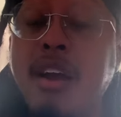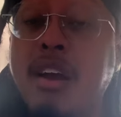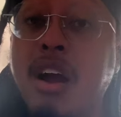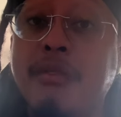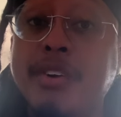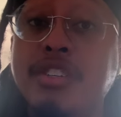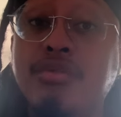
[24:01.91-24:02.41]

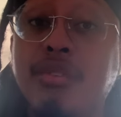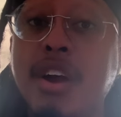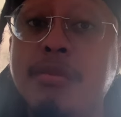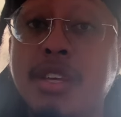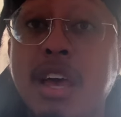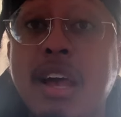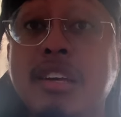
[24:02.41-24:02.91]
coverage
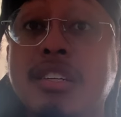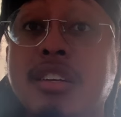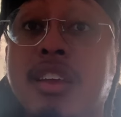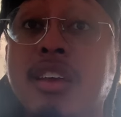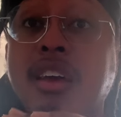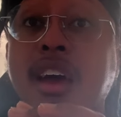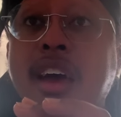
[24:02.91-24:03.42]
reps,
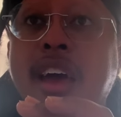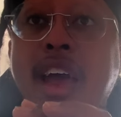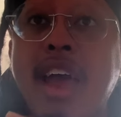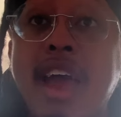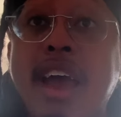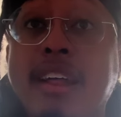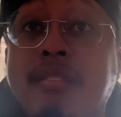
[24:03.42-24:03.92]
actually,
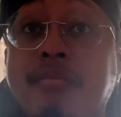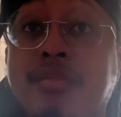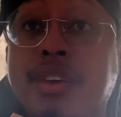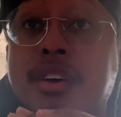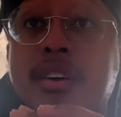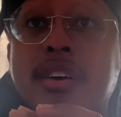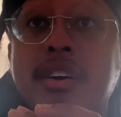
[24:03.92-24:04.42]
at
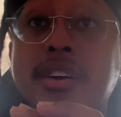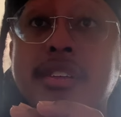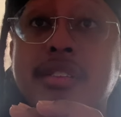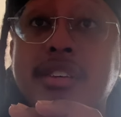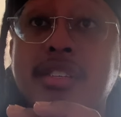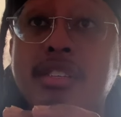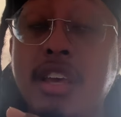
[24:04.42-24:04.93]

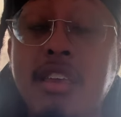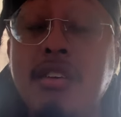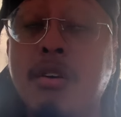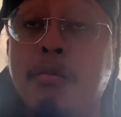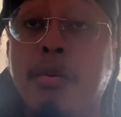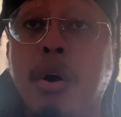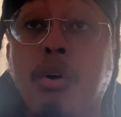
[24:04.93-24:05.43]
the
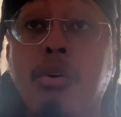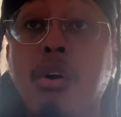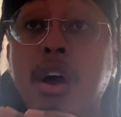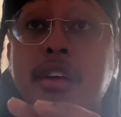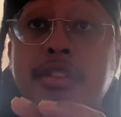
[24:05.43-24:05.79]
Senior Bowl,